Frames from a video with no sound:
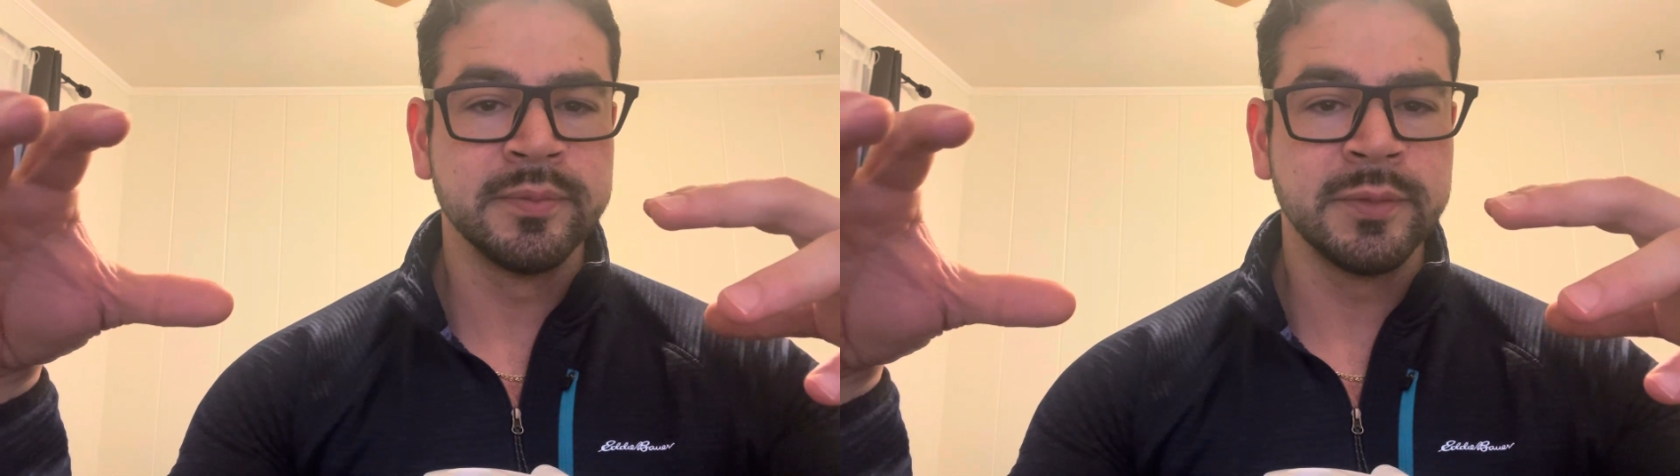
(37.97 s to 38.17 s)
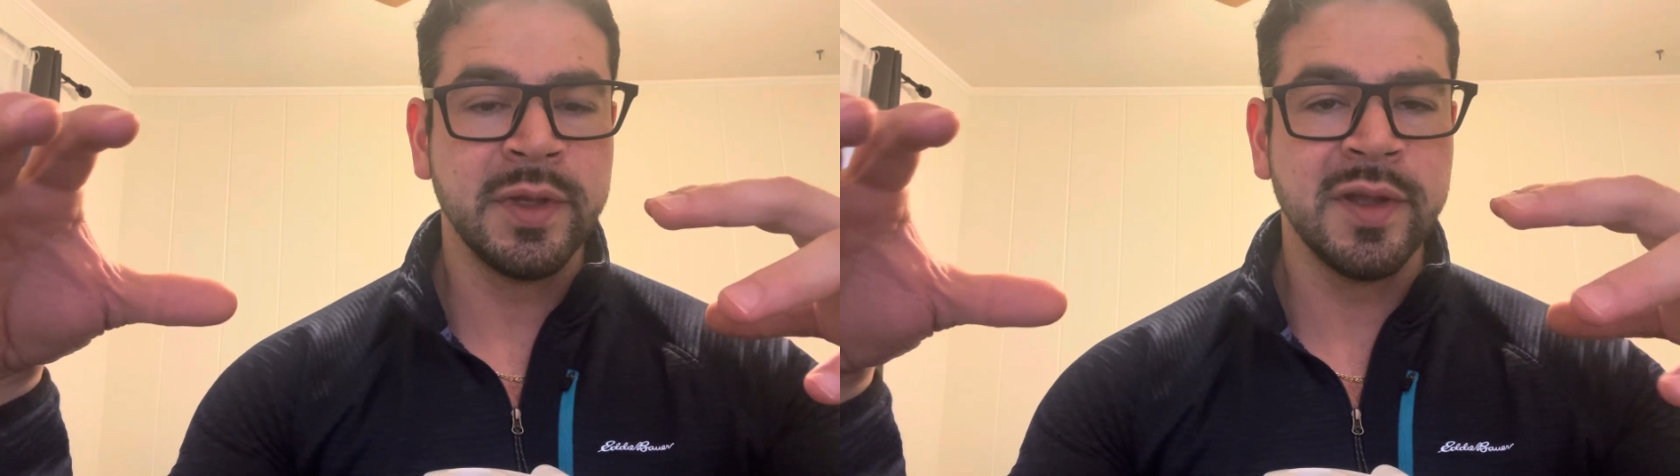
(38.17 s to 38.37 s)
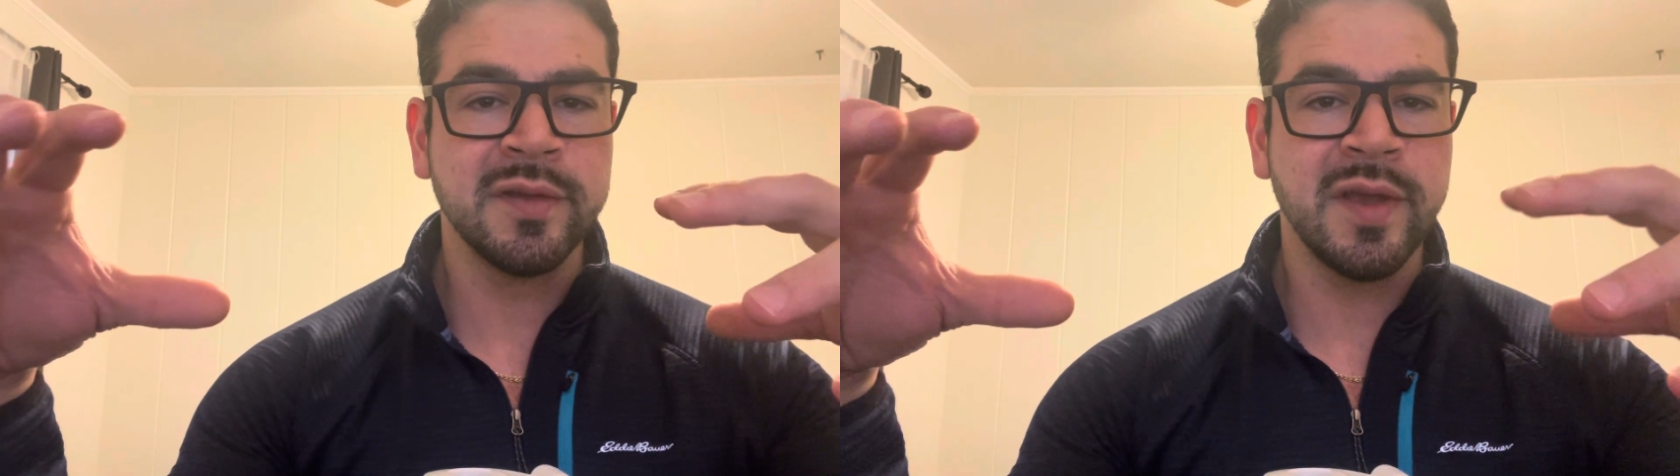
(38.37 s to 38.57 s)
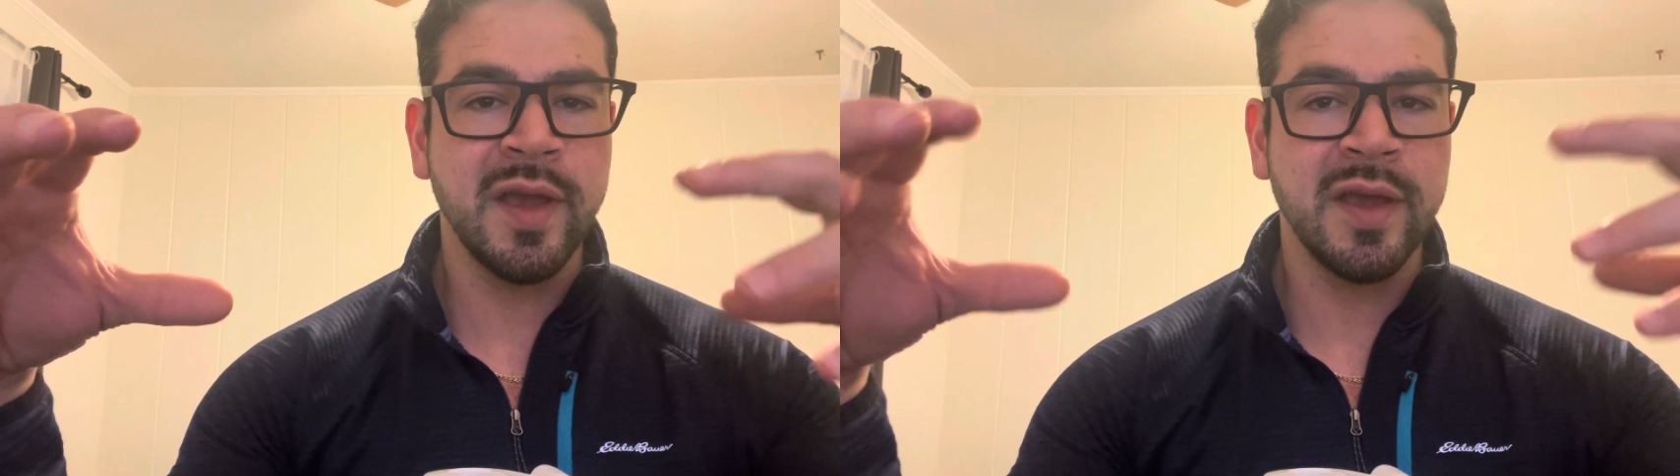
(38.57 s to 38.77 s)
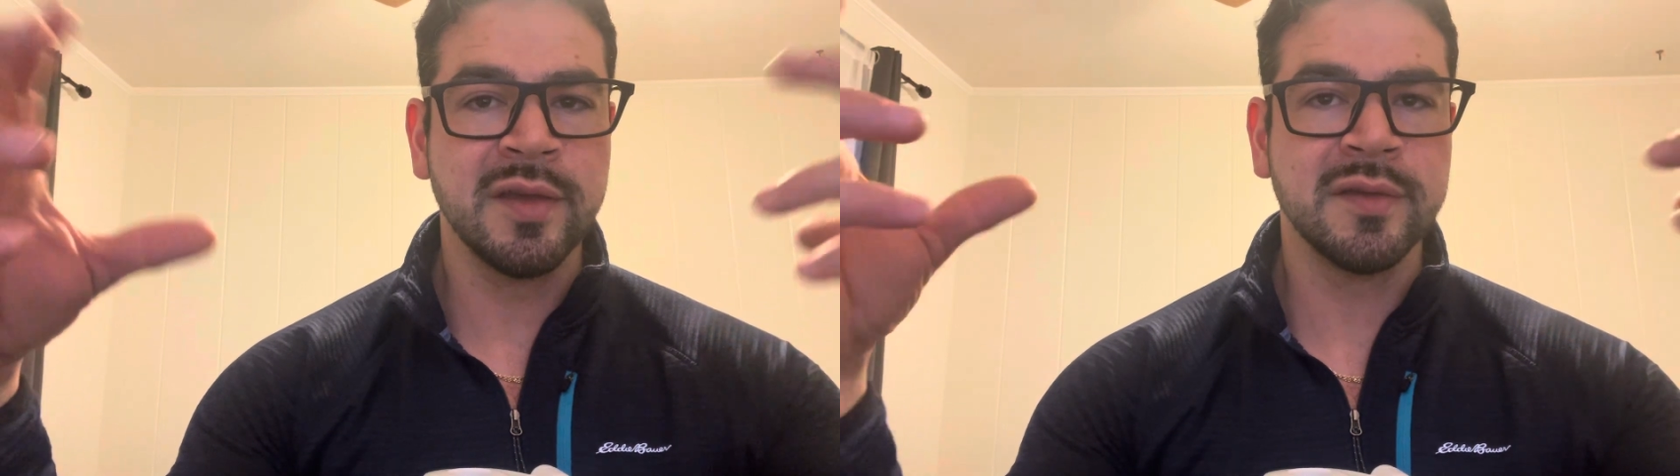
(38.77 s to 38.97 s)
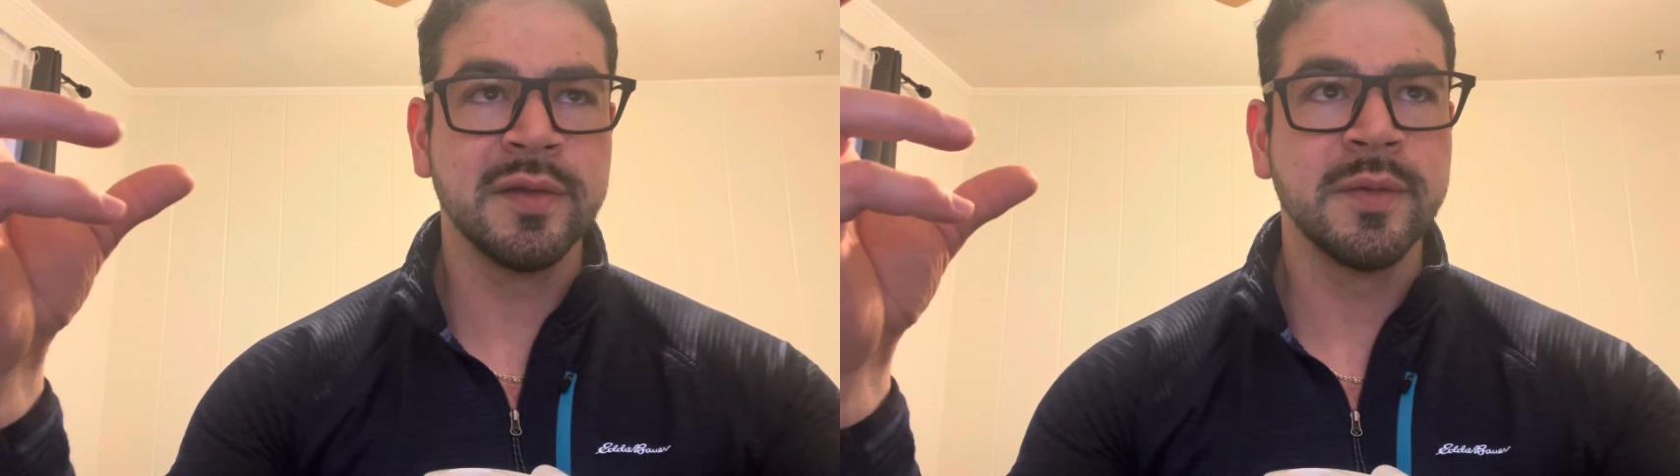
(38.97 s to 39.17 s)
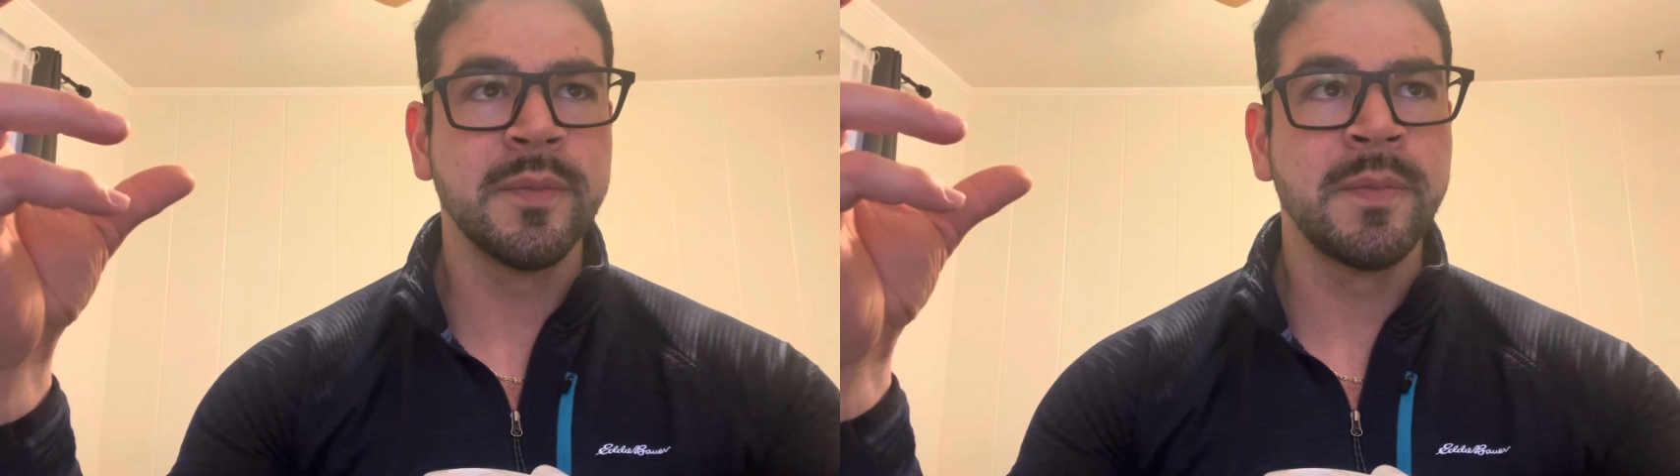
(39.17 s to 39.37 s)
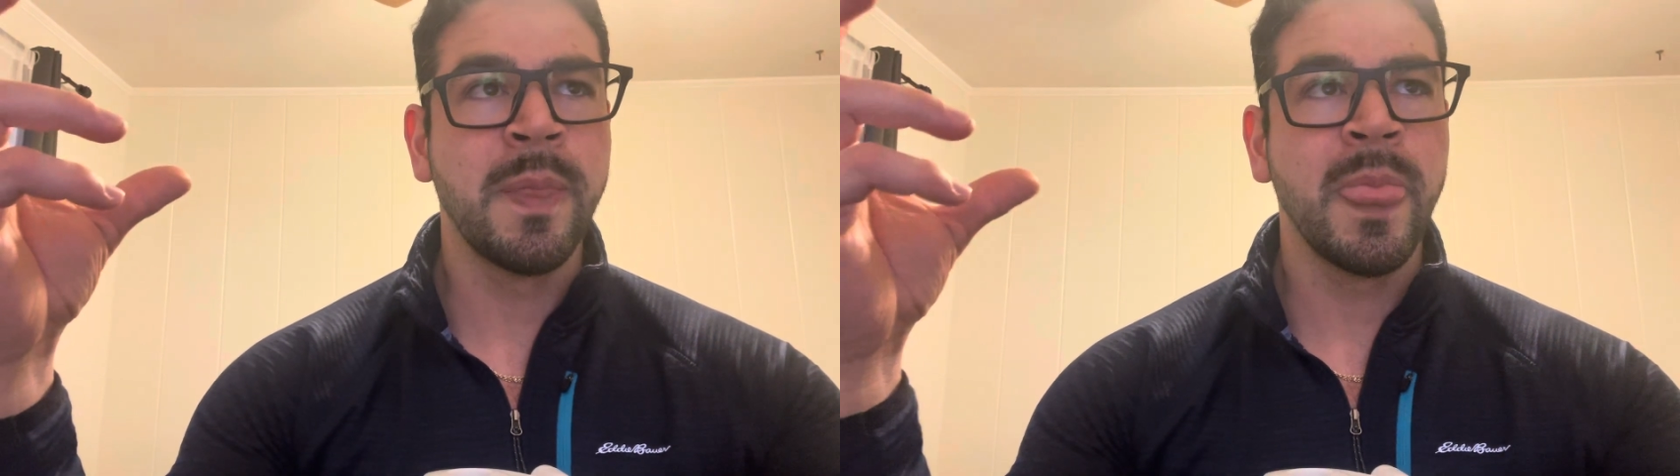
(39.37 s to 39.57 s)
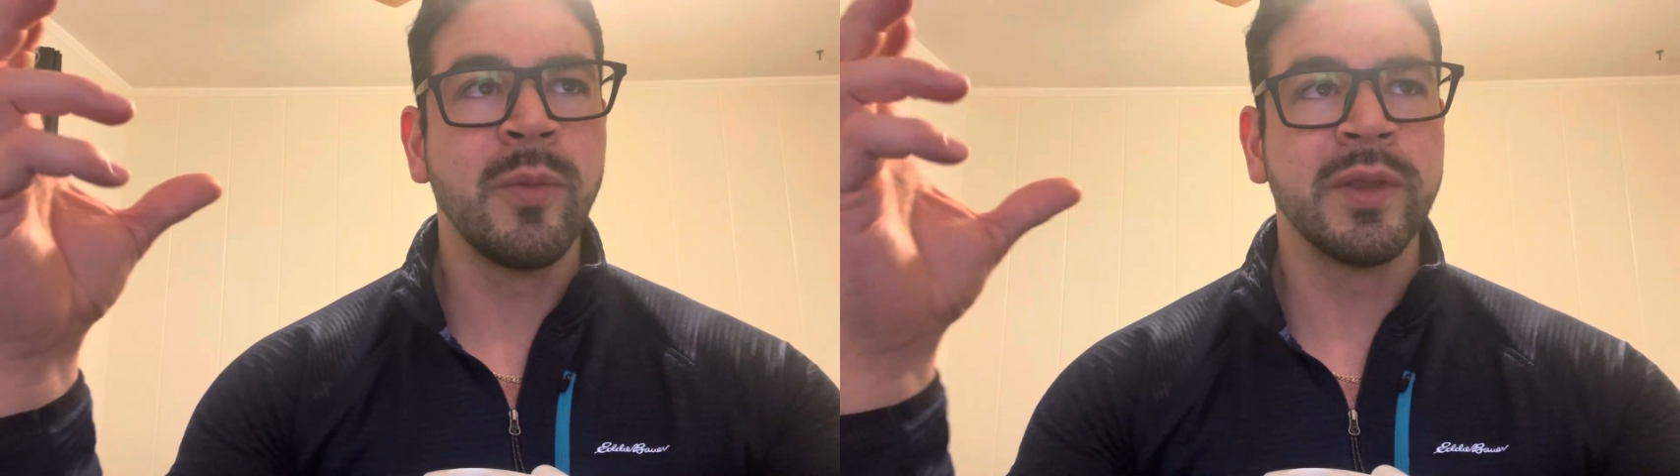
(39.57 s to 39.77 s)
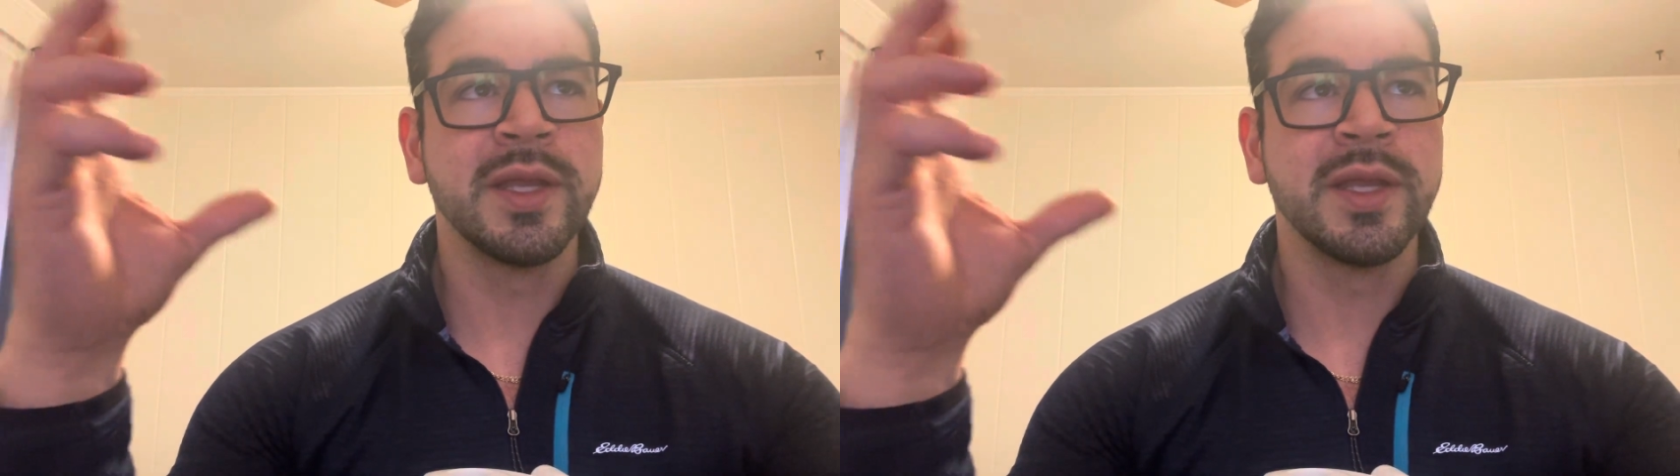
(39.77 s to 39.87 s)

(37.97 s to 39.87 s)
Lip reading: in this case, what